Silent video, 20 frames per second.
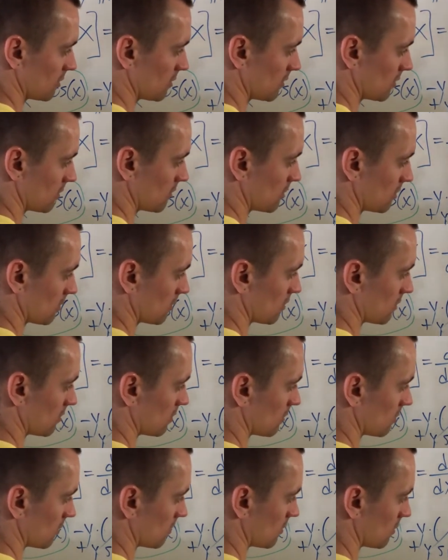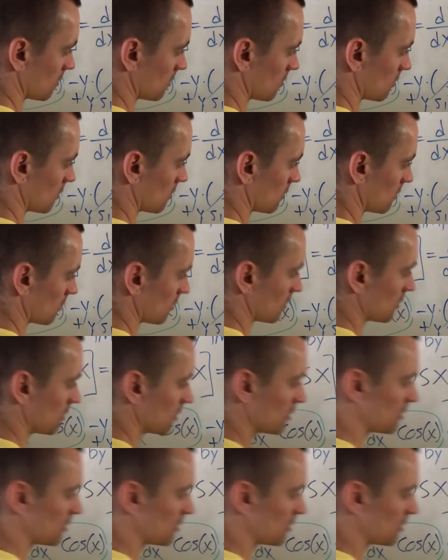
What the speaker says: (silence)